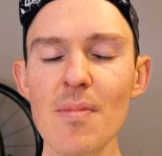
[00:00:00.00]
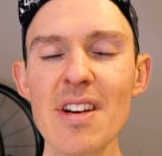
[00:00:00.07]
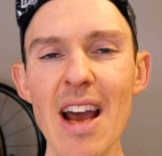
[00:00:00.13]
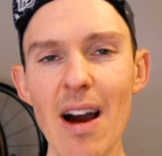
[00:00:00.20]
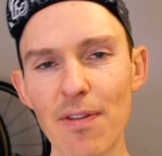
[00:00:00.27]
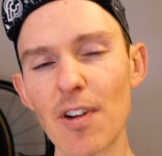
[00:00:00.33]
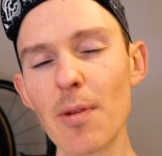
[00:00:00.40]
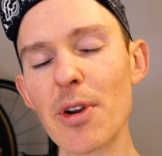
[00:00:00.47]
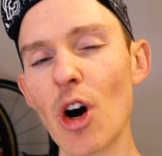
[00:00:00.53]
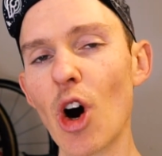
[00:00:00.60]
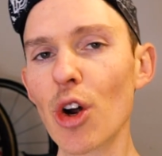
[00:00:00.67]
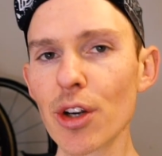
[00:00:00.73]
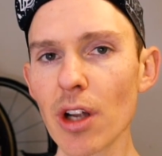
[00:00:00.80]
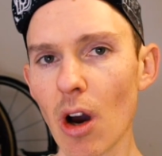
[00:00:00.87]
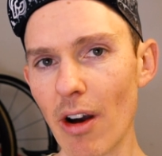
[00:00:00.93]
Now, from an
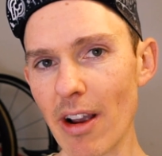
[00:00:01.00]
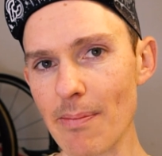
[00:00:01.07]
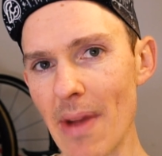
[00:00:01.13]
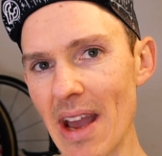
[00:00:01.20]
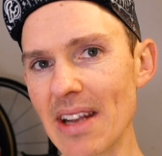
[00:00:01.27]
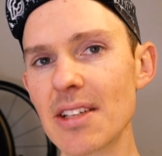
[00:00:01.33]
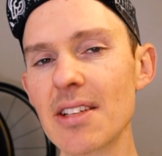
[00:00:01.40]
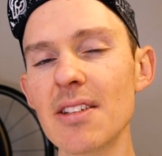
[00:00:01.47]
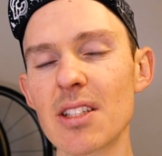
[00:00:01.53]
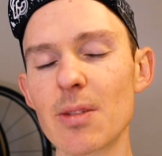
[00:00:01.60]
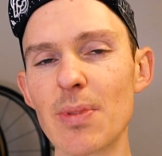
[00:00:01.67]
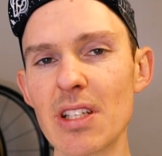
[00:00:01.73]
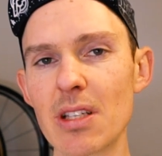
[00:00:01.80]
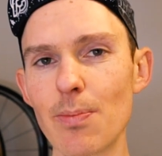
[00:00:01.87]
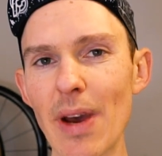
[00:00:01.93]
ongoing maintenance
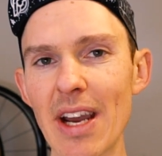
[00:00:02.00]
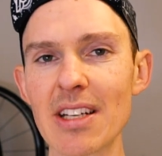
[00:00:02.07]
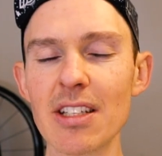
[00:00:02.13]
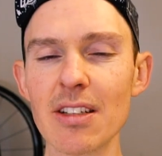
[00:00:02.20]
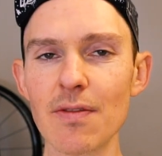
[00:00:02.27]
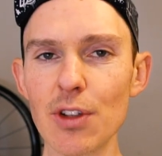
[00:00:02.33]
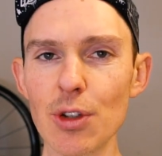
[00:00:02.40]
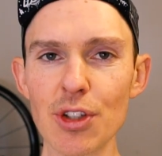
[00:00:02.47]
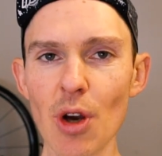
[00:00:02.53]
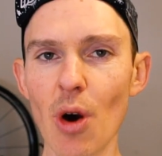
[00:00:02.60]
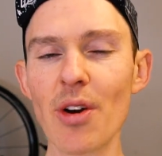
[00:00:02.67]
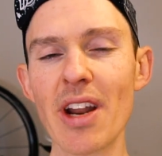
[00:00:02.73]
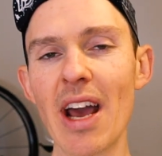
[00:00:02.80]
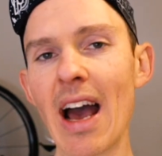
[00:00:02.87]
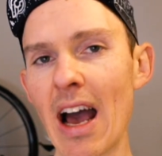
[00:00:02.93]
perspective, you
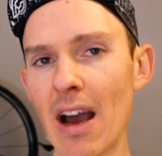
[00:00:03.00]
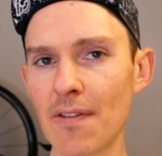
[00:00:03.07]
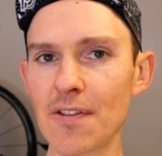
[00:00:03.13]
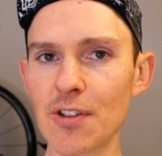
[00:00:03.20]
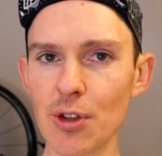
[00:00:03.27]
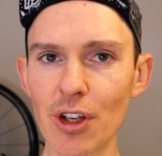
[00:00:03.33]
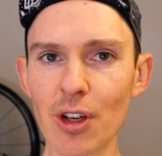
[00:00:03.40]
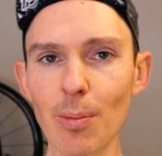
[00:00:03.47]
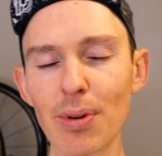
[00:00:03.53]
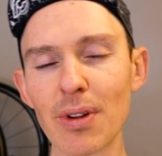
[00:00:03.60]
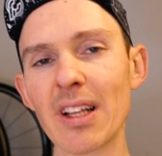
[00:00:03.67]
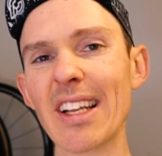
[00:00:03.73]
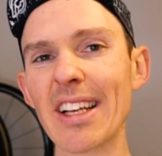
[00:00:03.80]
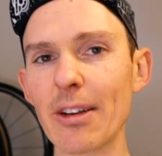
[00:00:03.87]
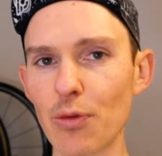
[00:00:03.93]
don't have to
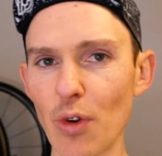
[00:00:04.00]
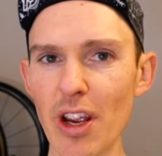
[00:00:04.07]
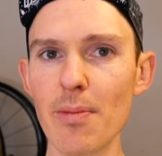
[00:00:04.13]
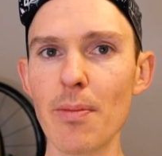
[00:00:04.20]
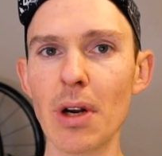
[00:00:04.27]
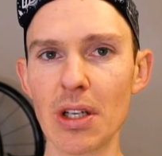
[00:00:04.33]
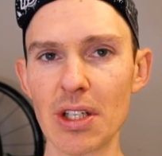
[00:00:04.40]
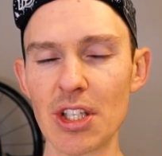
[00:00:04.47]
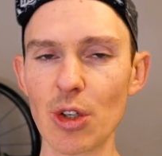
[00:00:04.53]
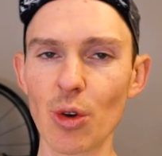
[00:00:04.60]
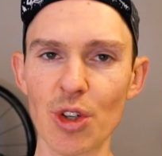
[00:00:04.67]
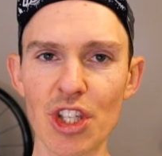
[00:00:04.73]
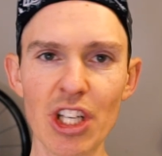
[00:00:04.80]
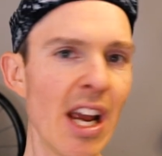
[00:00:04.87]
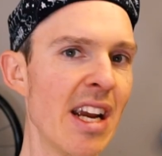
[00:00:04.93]
completely re-immerse your
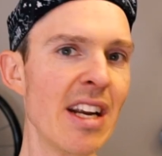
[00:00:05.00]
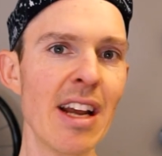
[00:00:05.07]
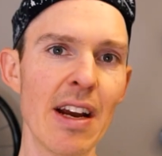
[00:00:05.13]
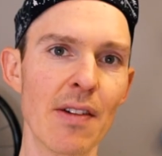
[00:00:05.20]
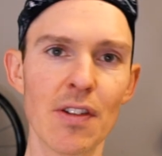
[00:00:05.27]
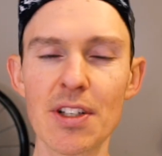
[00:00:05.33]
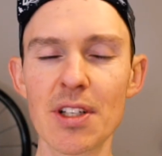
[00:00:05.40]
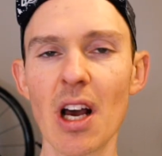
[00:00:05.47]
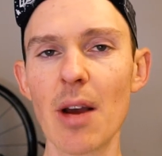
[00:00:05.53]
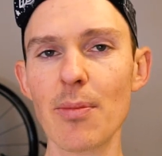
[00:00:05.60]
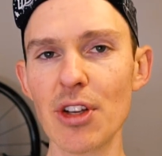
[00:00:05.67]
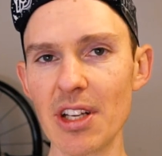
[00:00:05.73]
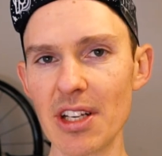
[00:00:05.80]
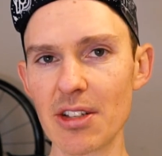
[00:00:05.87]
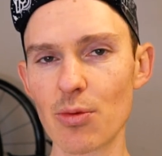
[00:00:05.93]
chain every time
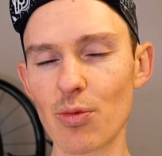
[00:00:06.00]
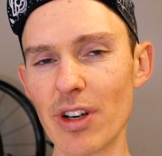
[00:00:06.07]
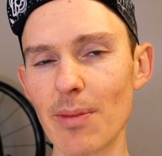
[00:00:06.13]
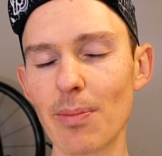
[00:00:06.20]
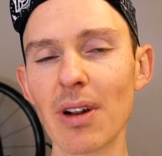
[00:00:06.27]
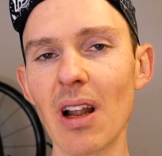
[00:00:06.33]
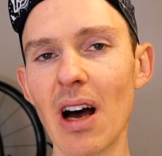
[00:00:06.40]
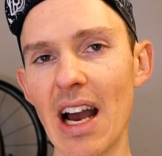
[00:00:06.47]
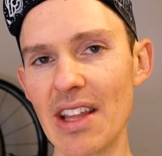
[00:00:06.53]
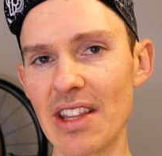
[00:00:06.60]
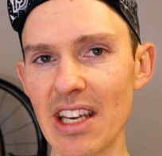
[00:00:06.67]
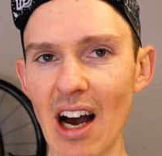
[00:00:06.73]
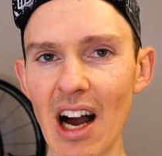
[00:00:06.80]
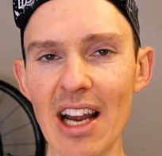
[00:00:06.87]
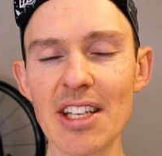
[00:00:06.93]
you need to reapply.
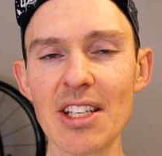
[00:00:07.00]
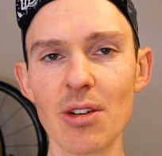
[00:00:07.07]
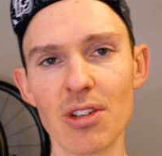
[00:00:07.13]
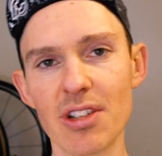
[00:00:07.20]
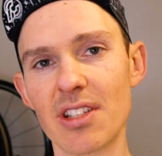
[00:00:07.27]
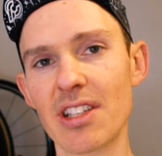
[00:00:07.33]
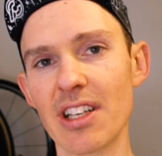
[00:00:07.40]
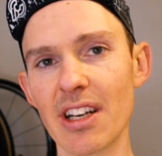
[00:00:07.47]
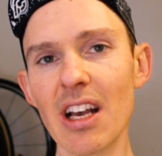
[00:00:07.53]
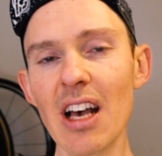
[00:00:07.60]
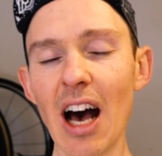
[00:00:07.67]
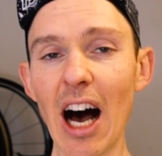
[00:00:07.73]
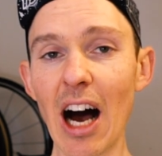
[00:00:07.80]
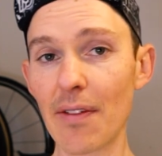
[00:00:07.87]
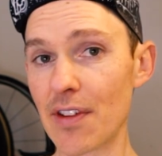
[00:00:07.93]
The idea is that
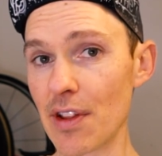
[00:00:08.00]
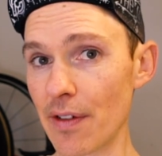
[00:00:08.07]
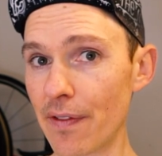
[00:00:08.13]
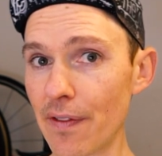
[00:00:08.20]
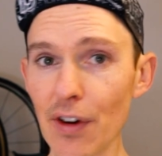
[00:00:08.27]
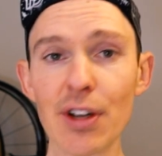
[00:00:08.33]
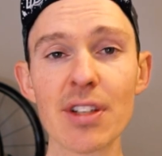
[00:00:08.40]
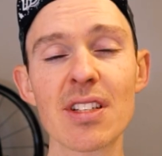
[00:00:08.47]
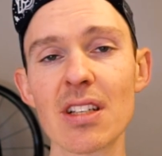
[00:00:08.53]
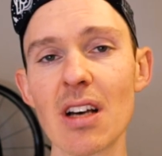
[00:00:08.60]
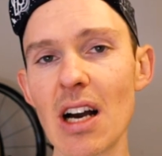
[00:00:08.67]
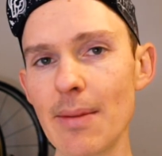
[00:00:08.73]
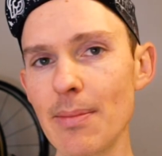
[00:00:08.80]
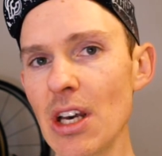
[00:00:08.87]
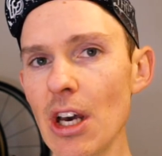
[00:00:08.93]
after the first
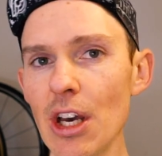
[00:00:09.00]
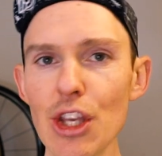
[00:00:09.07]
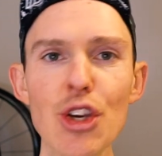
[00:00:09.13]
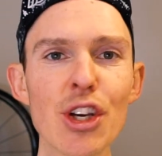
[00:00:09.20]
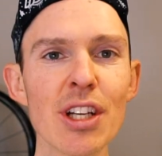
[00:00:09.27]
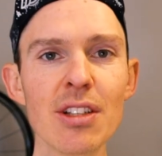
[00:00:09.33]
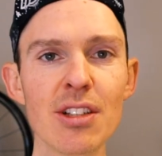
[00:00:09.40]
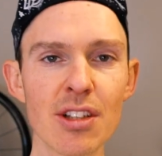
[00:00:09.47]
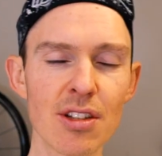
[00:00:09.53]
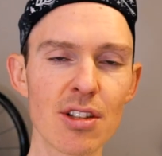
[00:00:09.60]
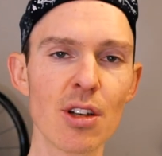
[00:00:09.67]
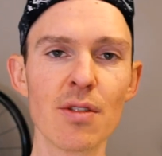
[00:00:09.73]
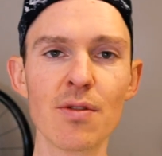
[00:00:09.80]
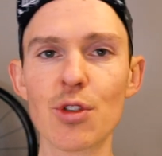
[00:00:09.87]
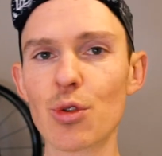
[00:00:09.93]
time, you can just
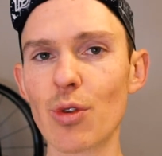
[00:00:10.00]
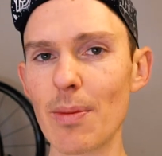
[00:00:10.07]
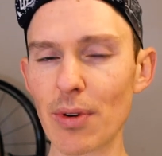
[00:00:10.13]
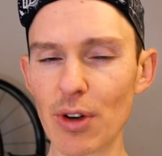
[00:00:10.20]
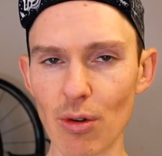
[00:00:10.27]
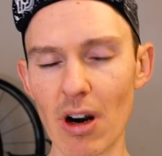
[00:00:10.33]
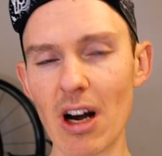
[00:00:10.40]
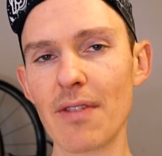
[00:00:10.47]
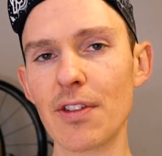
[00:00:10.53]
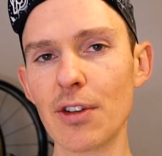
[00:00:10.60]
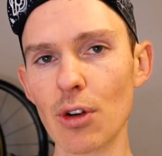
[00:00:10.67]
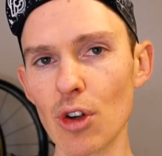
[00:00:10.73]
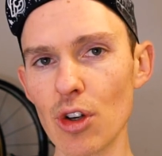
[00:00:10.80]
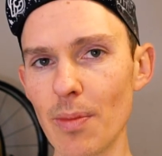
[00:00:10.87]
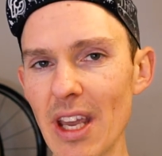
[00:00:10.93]
sort of drip
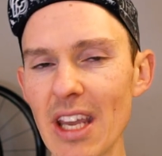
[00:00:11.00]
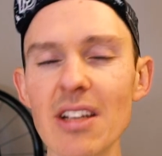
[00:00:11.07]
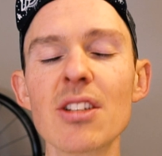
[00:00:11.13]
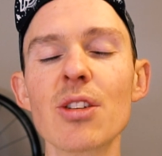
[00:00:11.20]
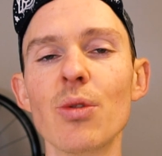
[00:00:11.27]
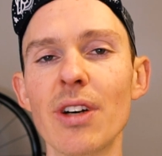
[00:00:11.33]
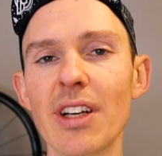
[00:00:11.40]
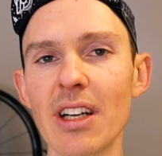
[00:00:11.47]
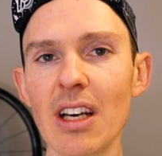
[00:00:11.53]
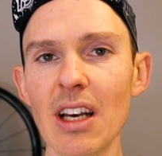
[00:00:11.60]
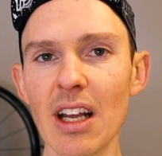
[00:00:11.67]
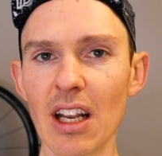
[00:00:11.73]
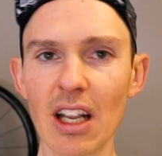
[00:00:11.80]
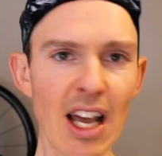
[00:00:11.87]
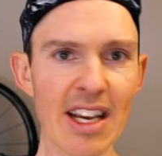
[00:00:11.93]
Graphenlube into it
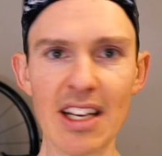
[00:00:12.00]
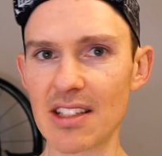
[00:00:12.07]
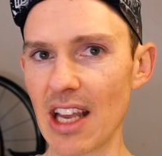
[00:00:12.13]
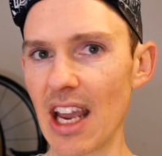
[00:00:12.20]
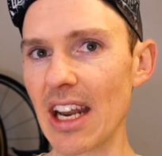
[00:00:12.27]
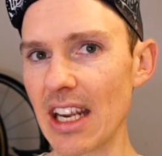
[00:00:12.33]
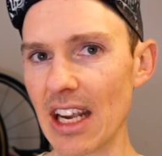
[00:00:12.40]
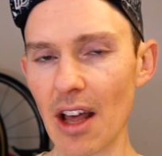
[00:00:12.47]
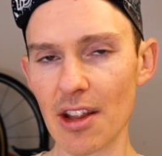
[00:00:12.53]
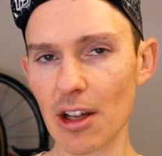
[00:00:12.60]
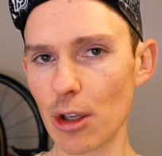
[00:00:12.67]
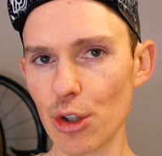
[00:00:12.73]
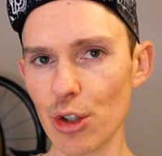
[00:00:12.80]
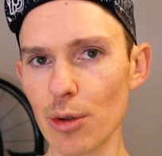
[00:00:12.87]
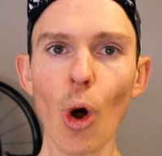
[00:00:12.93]
like it's any other
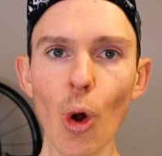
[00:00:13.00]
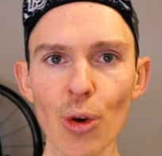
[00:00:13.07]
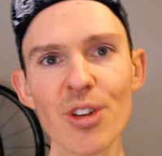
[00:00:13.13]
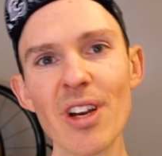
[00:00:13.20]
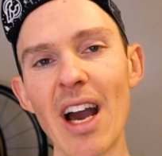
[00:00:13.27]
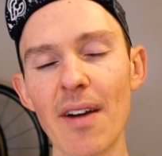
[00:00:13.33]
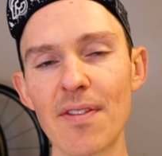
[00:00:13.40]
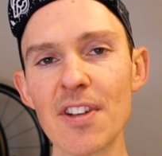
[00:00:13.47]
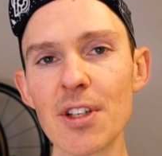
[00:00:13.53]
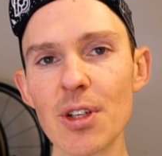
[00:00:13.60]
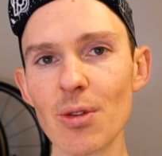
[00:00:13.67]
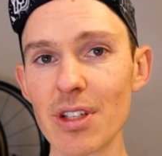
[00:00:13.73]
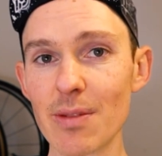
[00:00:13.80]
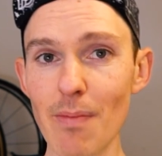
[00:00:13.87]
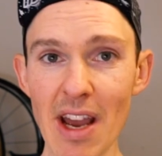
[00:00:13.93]
lube. All you have to
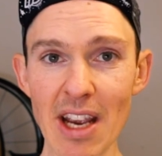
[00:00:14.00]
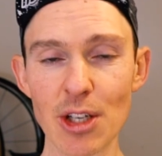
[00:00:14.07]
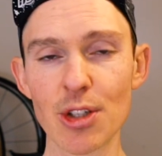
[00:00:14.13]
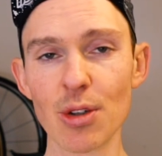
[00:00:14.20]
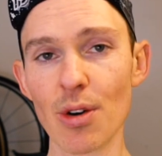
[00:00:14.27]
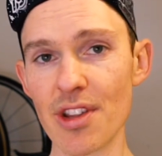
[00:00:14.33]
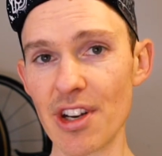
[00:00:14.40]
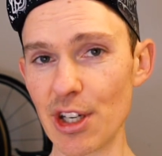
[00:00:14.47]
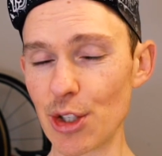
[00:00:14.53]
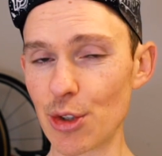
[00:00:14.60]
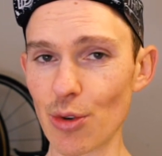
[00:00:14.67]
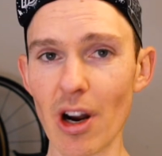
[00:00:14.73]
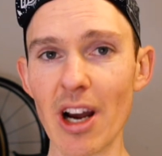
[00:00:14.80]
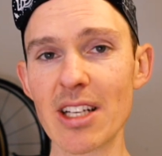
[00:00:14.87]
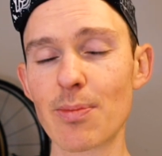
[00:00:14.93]
do is make sure that it
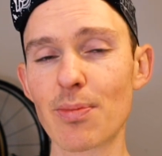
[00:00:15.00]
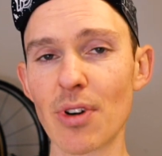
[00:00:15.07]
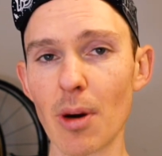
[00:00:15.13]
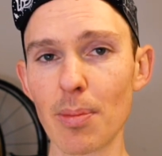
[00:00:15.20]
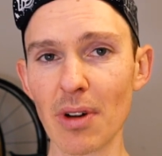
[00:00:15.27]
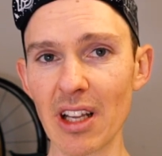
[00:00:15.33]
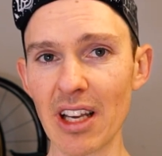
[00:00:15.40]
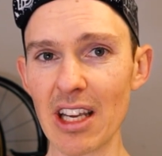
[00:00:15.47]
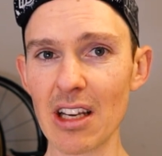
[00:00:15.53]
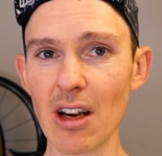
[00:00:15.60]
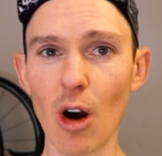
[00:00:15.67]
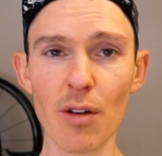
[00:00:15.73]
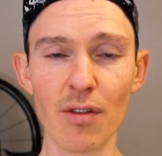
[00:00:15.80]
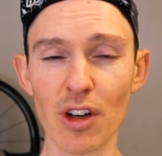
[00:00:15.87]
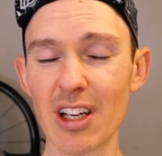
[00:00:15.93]
dries properly
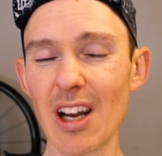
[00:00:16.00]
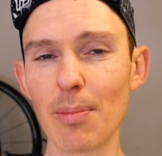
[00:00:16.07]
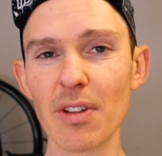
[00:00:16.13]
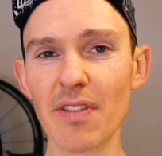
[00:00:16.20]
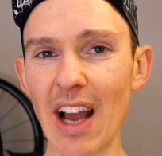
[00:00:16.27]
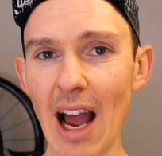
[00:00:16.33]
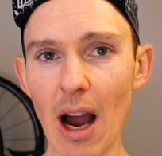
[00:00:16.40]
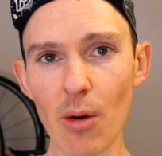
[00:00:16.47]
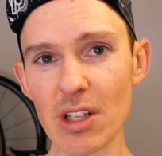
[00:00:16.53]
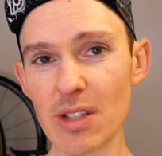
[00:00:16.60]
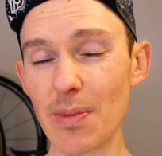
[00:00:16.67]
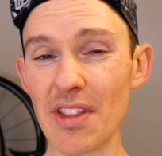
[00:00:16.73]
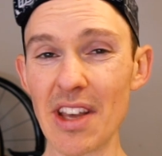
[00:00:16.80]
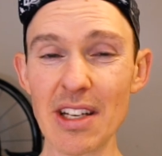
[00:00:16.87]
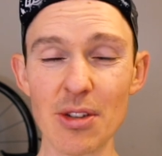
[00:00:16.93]
over a couple of hours,
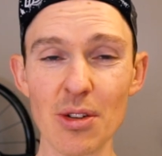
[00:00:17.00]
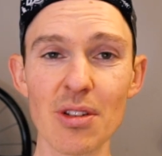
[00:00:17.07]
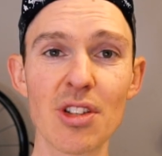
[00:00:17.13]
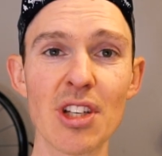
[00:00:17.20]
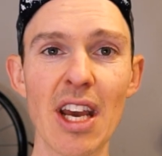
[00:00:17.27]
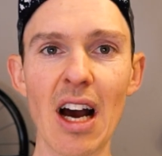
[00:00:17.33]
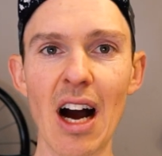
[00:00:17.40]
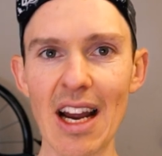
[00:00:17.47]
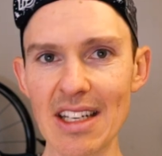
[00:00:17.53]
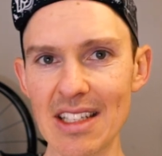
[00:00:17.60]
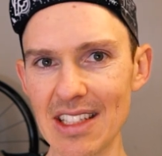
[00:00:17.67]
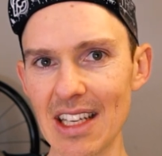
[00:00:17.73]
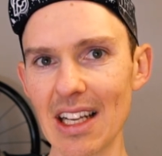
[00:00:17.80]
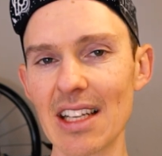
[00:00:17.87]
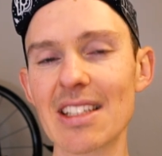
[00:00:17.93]
but they do say
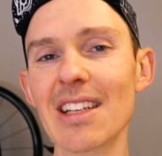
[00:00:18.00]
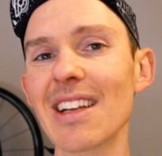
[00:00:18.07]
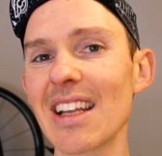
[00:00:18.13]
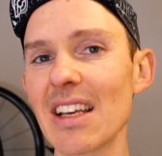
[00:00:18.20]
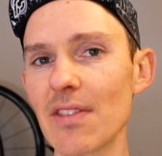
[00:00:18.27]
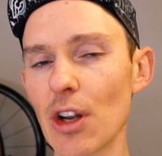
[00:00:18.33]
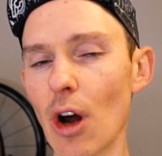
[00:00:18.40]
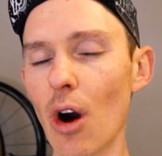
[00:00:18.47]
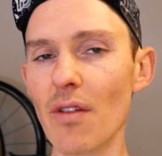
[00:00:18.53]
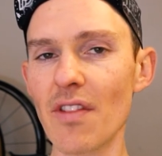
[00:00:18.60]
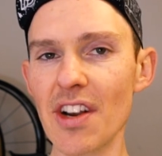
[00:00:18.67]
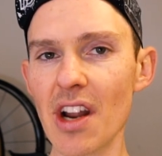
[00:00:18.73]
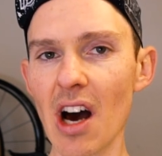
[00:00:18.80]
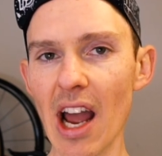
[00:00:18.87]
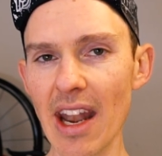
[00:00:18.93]
ideally to leave it
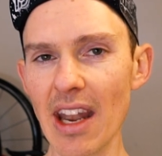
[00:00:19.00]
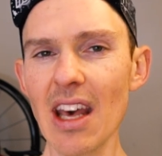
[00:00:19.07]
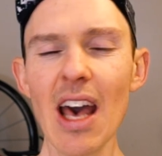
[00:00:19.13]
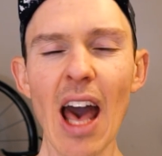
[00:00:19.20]
overnight.